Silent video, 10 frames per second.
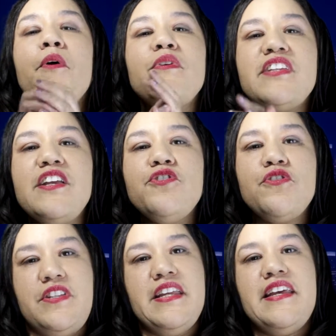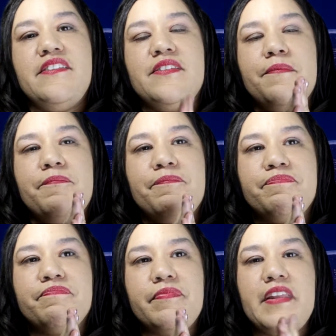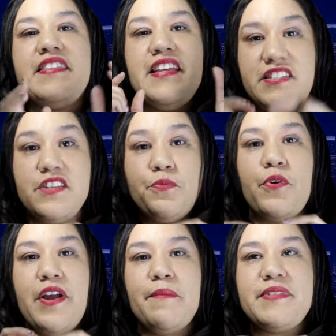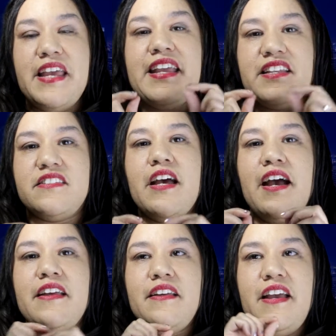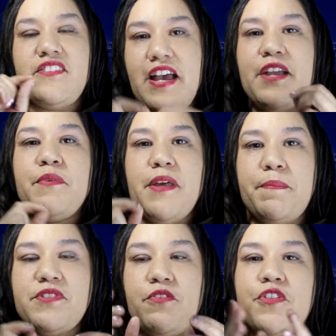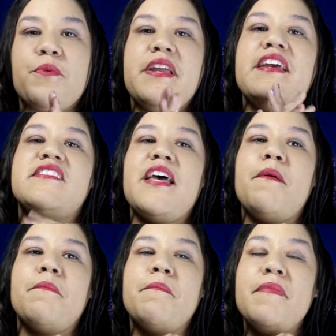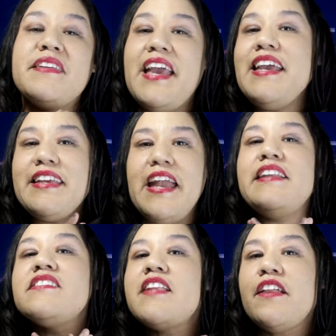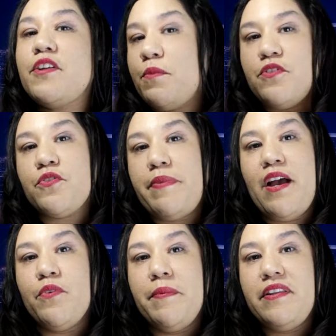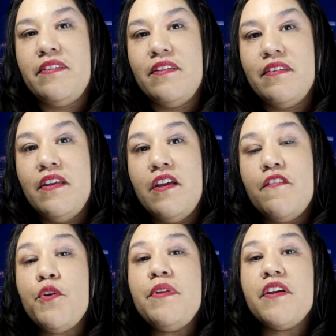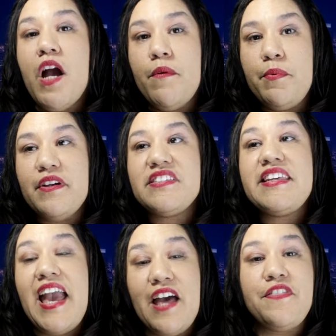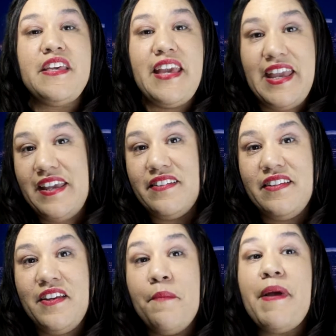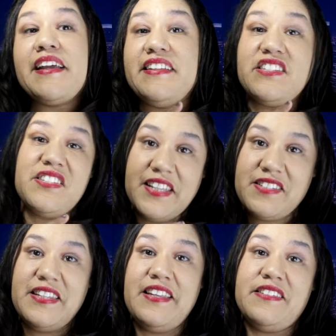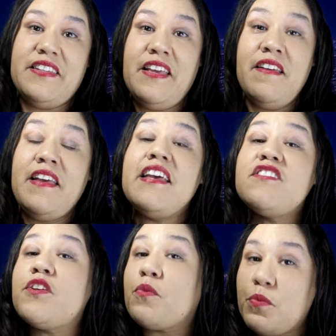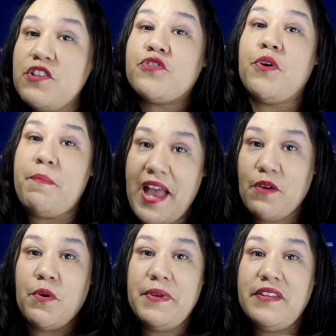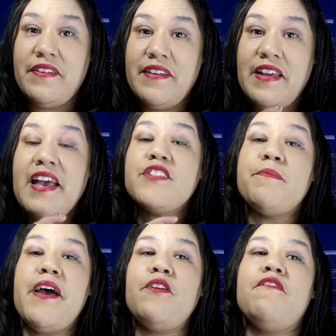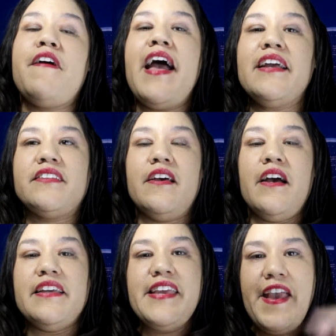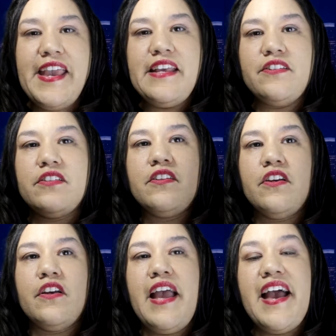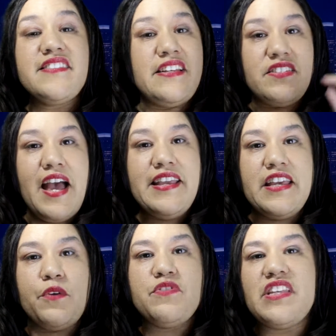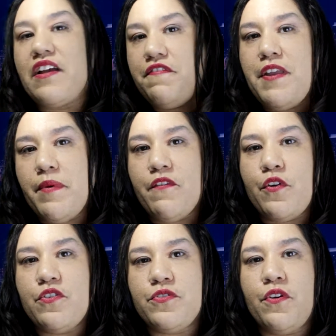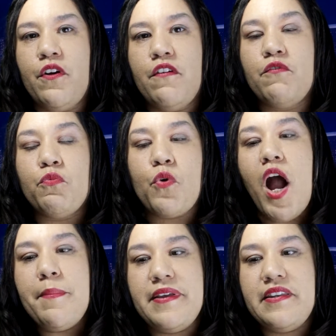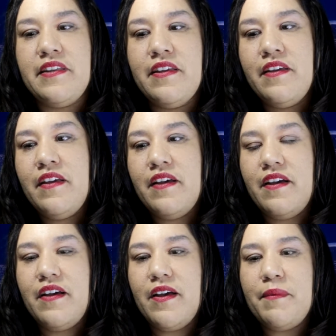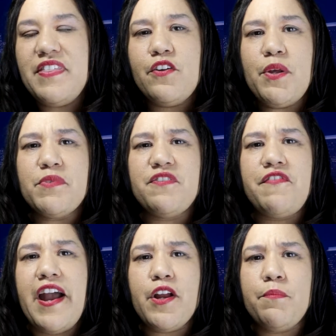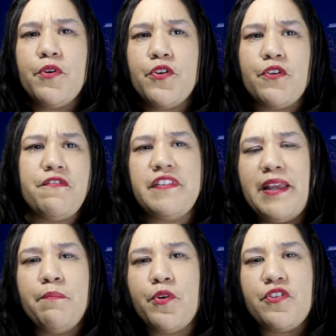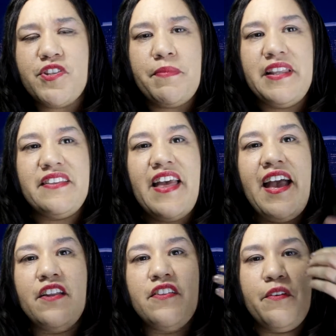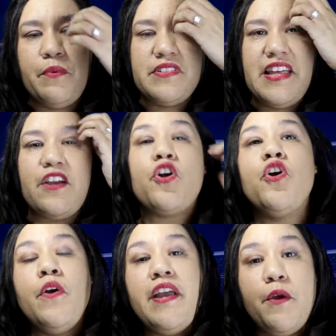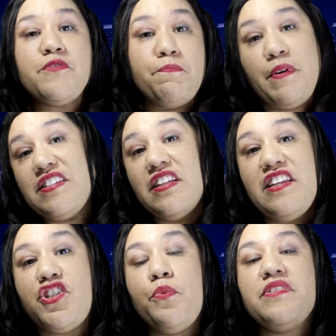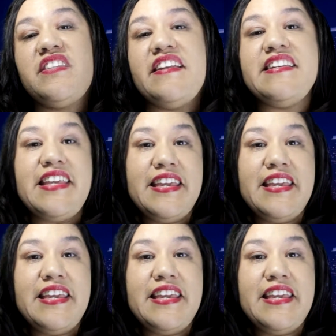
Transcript: But what's interesting is, and this is where I'm saying it's not a tie-in with episode 3, is that Kate Kane is not the original Batwoman. If you read the comic books, Kathy Kane, back in the 60s, is the original Batwoman. As a matter of fact, Kate has a sidekick, which is like a female version of Robin. I think her name was Firebird or Flamebird or something like that. And it was basically she was the